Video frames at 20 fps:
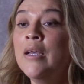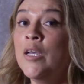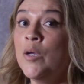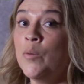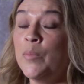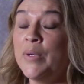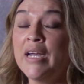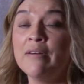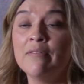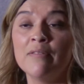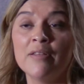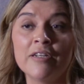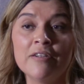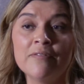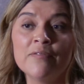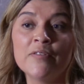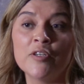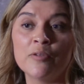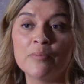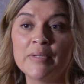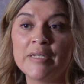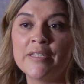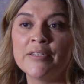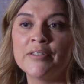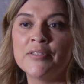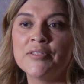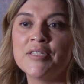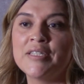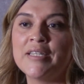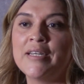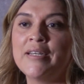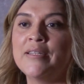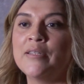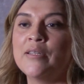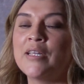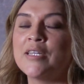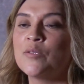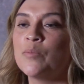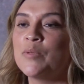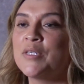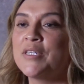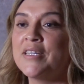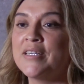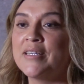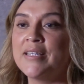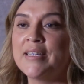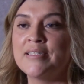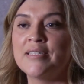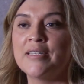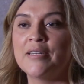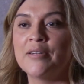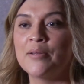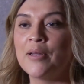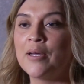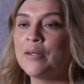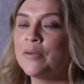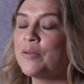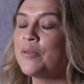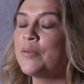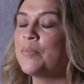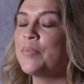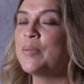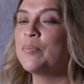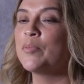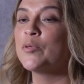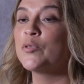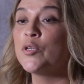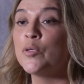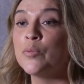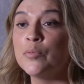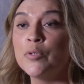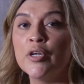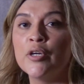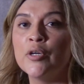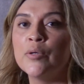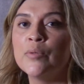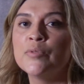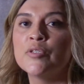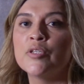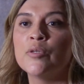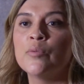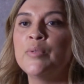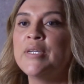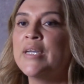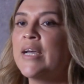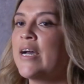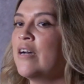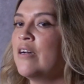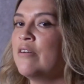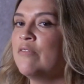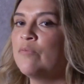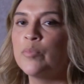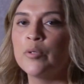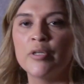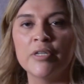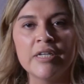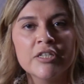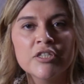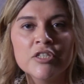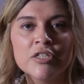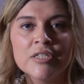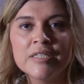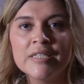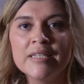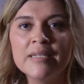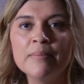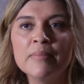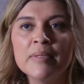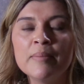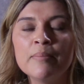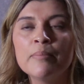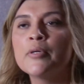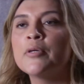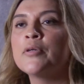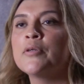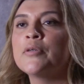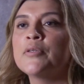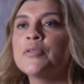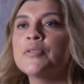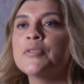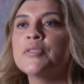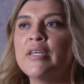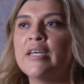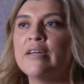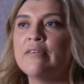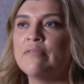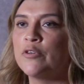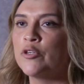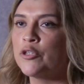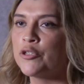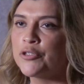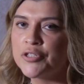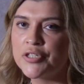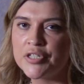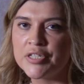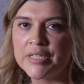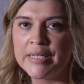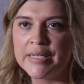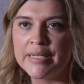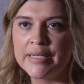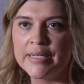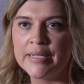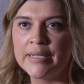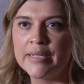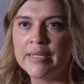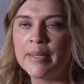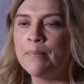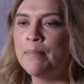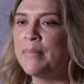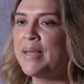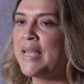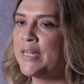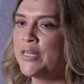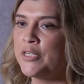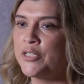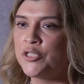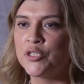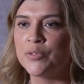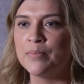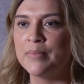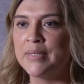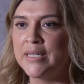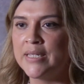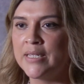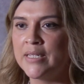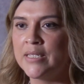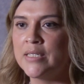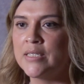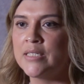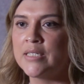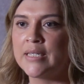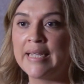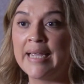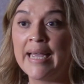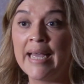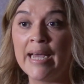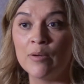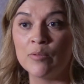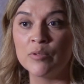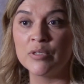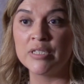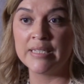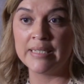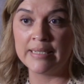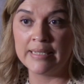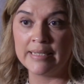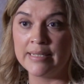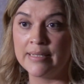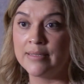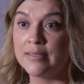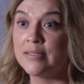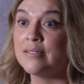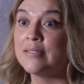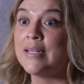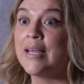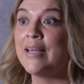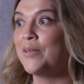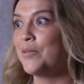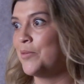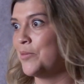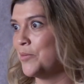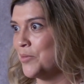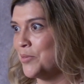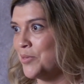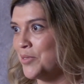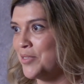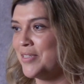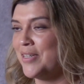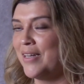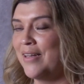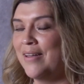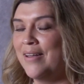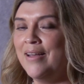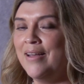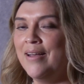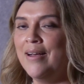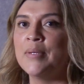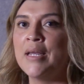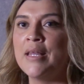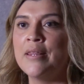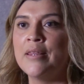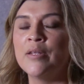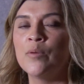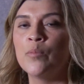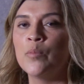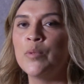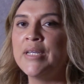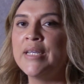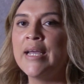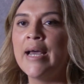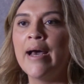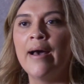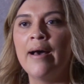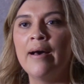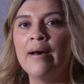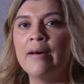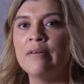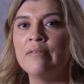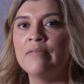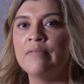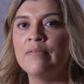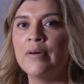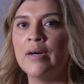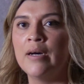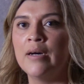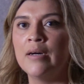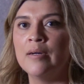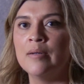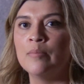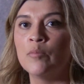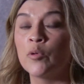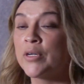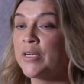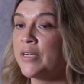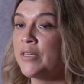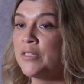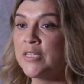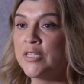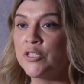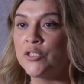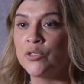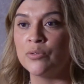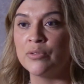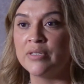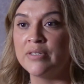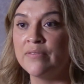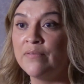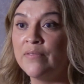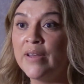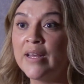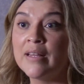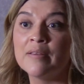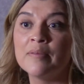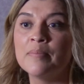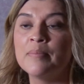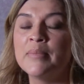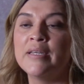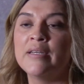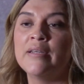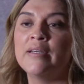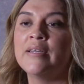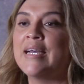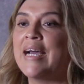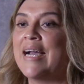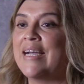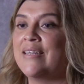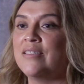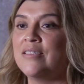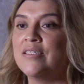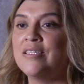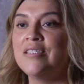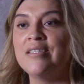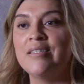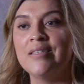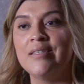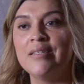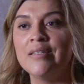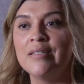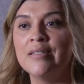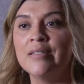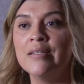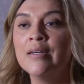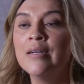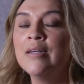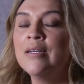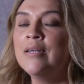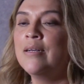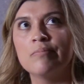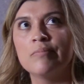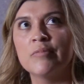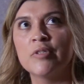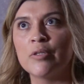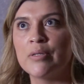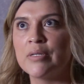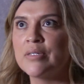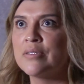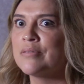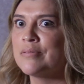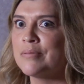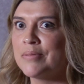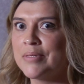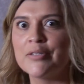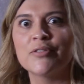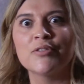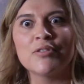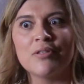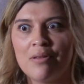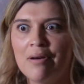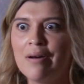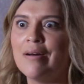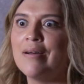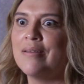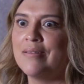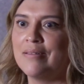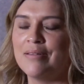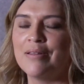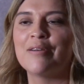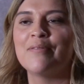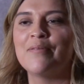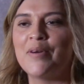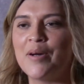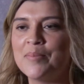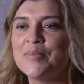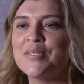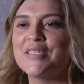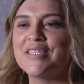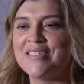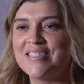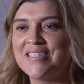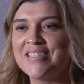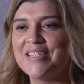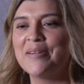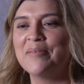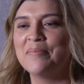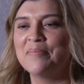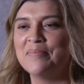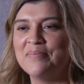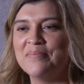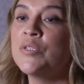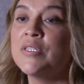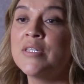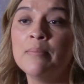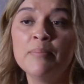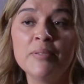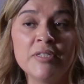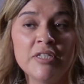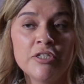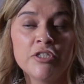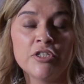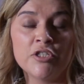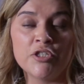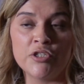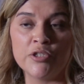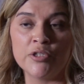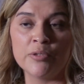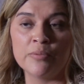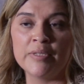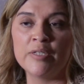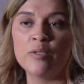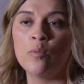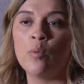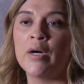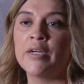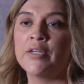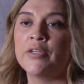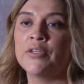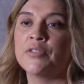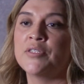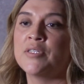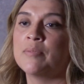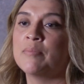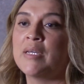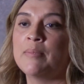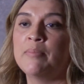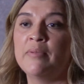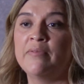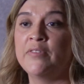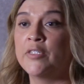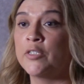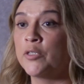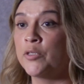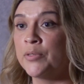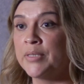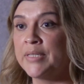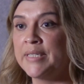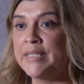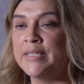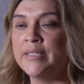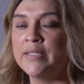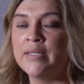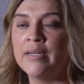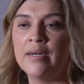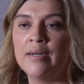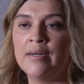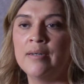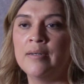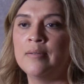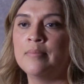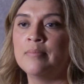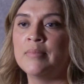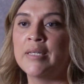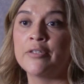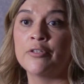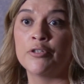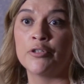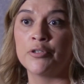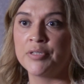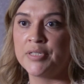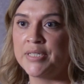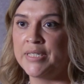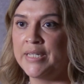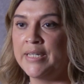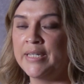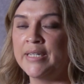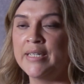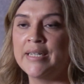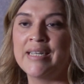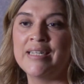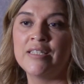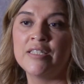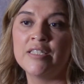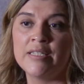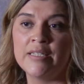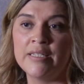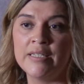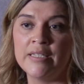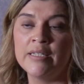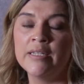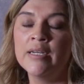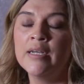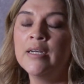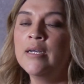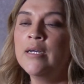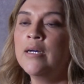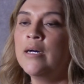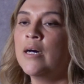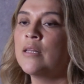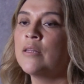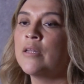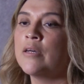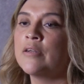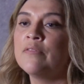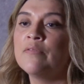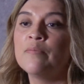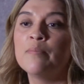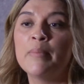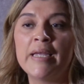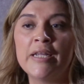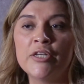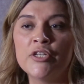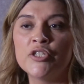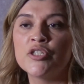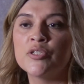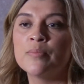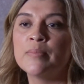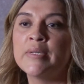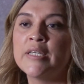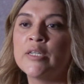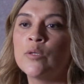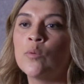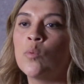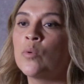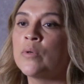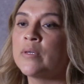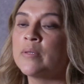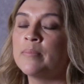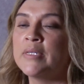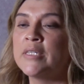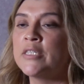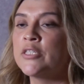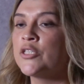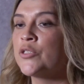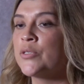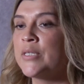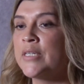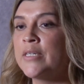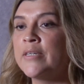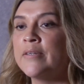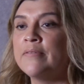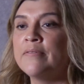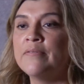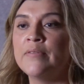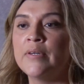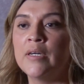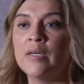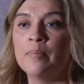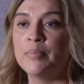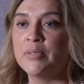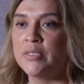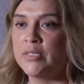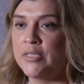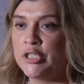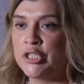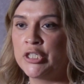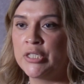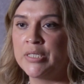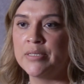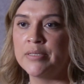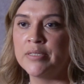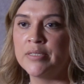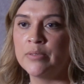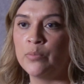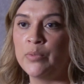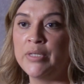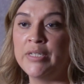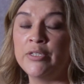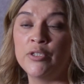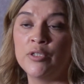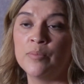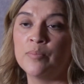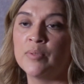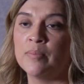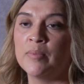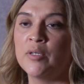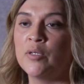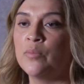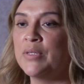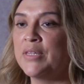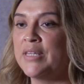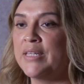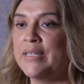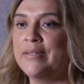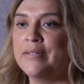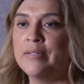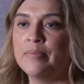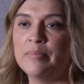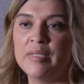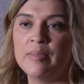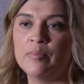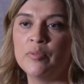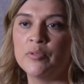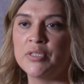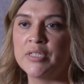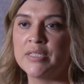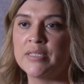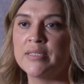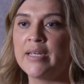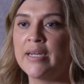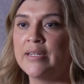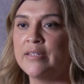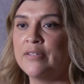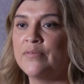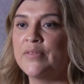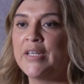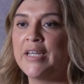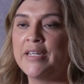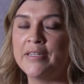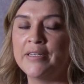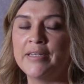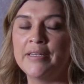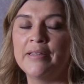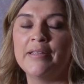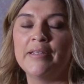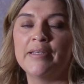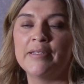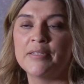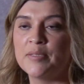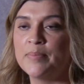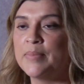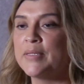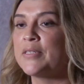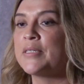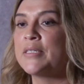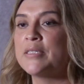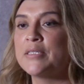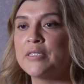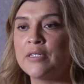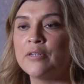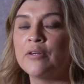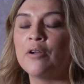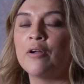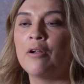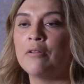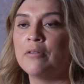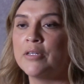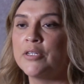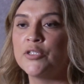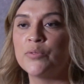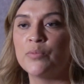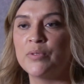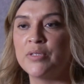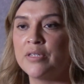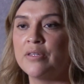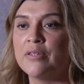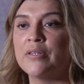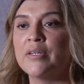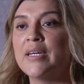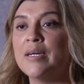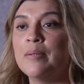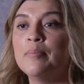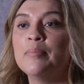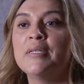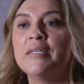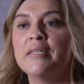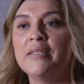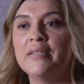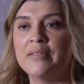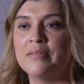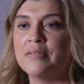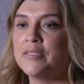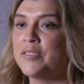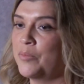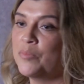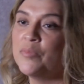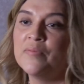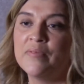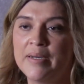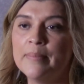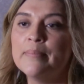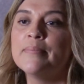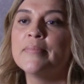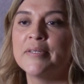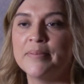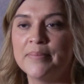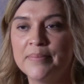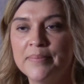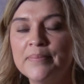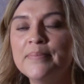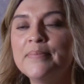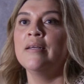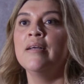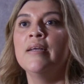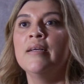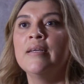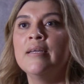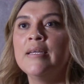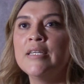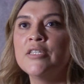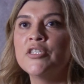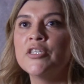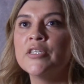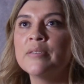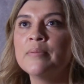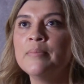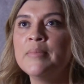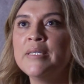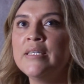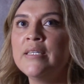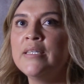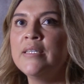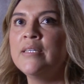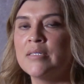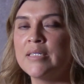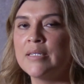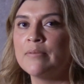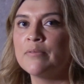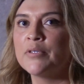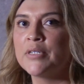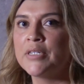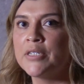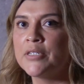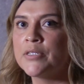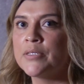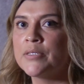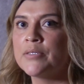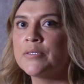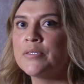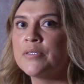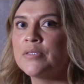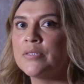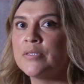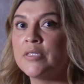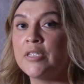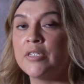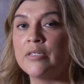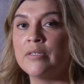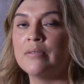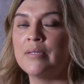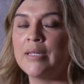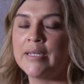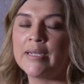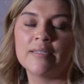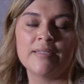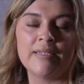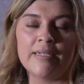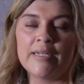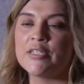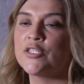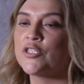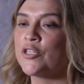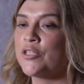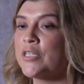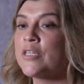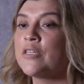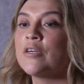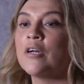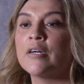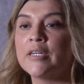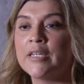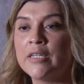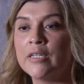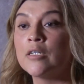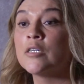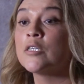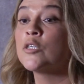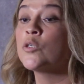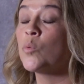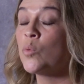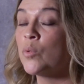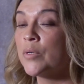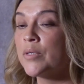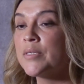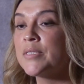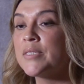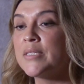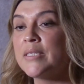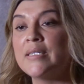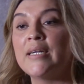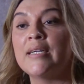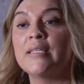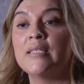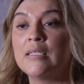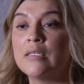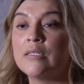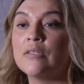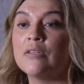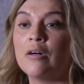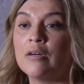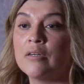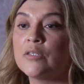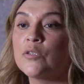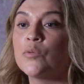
We have a lot of careers, and that's one of the things that a lot of the people don't know. So we have production team members, we have nursing, management, accounting, sales, and then we have organizational development, IT. So there's a lot of options. Some positions do require some type of degree, like nursing and IT. A lot of management or administrative positions we do promote within, and people just kind of gain the experience and knowledge within the company and to move up. It took me several years to, like I said, I started knocking on doors, and I did knock